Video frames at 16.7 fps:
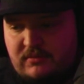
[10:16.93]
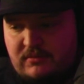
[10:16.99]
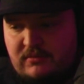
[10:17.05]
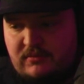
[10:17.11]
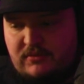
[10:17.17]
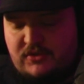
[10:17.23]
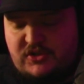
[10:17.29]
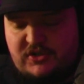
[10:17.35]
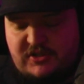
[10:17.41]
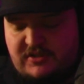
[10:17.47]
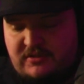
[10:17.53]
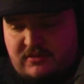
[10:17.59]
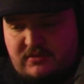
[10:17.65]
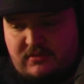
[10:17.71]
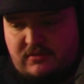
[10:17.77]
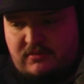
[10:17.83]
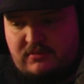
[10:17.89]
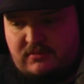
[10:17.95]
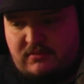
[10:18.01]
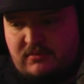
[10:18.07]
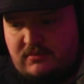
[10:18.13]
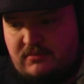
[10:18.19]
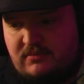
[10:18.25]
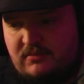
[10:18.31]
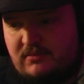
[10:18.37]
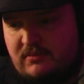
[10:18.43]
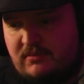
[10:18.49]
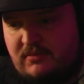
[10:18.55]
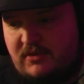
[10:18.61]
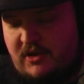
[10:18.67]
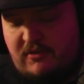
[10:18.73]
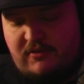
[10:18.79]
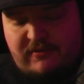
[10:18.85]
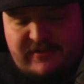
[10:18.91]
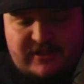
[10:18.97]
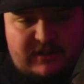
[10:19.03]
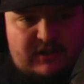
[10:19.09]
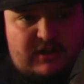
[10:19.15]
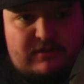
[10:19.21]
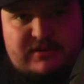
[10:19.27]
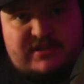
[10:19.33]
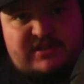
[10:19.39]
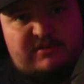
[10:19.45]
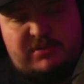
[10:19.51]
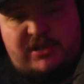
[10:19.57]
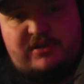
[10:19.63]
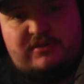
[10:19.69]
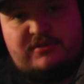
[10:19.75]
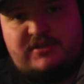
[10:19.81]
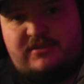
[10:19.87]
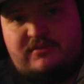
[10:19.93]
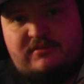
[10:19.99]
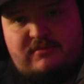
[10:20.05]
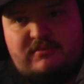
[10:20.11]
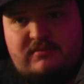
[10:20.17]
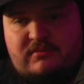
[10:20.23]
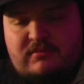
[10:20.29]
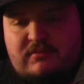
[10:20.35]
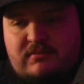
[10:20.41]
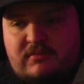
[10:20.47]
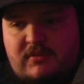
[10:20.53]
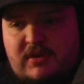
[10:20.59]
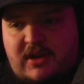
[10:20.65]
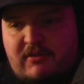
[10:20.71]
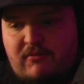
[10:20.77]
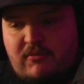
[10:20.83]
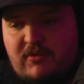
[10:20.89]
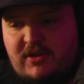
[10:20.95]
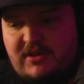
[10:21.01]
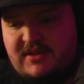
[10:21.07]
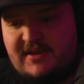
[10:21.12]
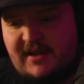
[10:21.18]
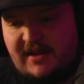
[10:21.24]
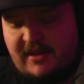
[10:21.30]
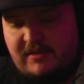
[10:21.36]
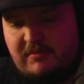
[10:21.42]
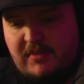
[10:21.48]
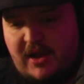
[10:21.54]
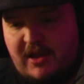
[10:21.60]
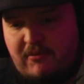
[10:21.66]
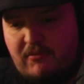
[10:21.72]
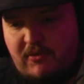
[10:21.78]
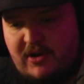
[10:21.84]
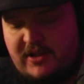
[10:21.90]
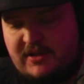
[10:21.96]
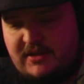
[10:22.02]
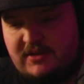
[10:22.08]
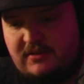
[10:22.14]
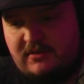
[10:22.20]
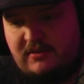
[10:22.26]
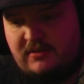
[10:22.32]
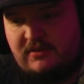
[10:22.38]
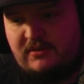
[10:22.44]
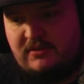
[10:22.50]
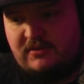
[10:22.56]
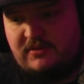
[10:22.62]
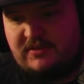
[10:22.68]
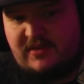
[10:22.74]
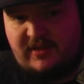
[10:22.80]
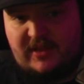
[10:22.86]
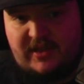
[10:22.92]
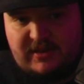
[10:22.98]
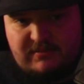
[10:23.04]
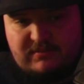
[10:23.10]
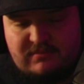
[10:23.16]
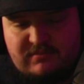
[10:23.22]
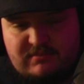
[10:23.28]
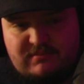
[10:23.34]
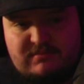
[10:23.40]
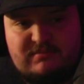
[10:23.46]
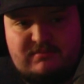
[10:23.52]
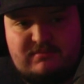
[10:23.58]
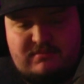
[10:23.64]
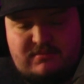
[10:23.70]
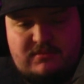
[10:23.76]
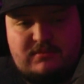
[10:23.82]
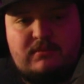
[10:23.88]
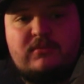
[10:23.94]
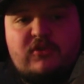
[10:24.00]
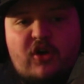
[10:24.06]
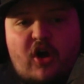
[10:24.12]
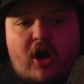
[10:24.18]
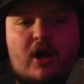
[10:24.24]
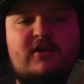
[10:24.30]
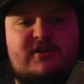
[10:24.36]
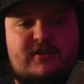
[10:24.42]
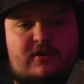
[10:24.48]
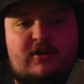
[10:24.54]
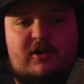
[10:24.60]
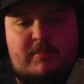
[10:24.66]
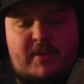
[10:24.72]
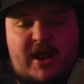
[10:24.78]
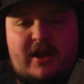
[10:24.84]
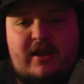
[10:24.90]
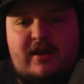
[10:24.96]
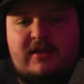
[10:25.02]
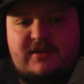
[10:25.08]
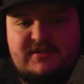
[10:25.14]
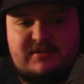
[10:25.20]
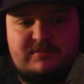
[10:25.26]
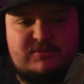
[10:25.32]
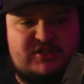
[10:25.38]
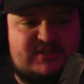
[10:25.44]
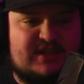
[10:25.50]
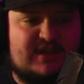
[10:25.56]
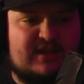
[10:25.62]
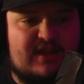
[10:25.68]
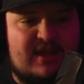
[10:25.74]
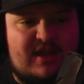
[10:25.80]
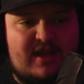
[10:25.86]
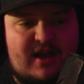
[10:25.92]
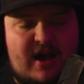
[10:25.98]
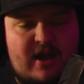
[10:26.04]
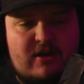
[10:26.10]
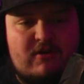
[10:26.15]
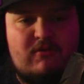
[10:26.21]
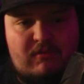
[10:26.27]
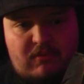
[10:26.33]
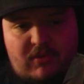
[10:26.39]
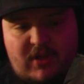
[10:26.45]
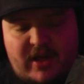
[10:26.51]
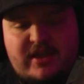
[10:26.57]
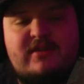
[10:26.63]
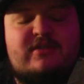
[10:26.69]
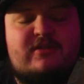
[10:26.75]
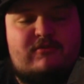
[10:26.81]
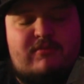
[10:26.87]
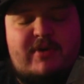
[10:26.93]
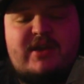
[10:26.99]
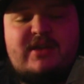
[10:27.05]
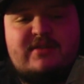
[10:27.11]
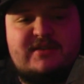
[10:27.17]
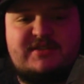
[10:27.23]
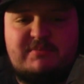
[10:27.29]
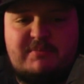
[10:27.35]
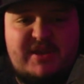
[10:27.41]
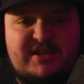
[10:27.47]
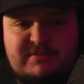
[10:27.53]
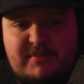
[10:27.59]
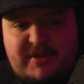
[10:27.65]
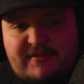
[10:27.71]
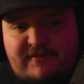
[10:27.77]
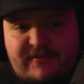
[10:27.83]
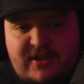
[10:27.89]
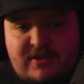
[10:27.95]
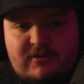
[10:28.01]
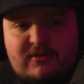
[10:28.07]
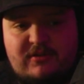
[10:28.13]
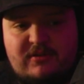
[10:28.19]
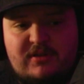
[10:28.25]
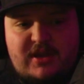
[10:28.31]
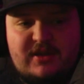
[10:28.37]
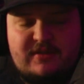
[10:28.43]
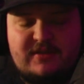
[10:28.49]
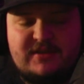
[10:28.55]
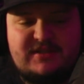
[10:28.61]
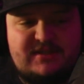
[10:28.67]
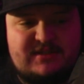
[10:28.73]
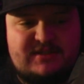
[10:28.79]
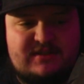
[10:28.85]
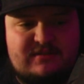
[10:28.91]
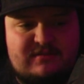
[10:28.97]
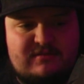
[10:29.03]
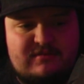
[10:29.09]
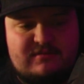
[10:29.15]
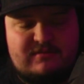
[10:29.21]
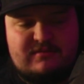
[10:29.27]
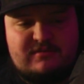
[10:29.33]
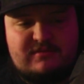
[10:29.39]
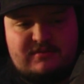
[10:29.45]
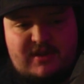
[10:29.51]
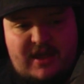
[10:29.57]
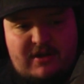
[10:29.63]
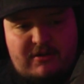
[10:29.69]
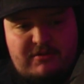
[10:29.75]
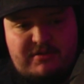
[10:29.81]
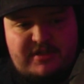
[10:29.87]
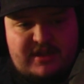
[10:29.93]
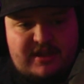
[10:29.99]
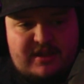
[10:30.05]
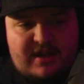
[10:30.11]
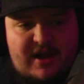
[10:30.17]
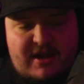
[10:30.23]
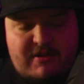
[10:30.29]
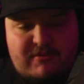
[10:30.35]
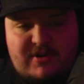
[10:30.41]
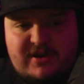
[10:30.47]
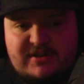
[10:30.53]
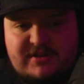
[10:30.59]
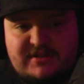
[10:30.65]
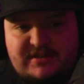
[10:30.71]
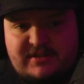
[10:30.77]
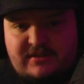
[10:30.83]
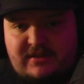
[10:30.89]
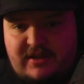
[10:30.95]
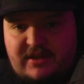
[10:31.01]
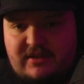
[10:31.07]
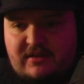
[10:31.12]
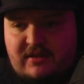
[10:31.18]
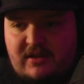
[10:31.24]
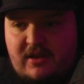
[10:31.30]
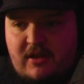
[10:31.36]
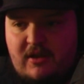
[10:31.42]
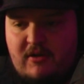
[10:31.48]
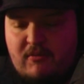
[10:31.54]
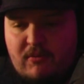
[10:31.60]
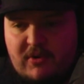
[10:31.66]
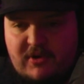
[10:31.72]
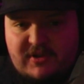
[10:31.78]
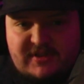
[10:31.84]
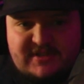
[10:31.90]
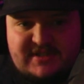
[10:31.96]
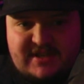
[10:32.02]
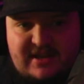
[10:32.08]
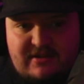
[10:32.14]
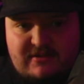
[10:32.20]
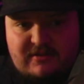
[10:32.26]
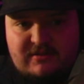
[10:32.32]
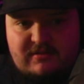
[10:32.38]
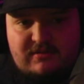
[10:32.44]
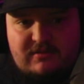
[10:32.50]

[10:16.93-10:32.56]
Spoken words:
would just go for the lowest of blows. And one time I wanted to, like, talk to her about it, because I'm just like, I don't like the way this makes me feel. This isn't healthy. I want us to, like, work this out.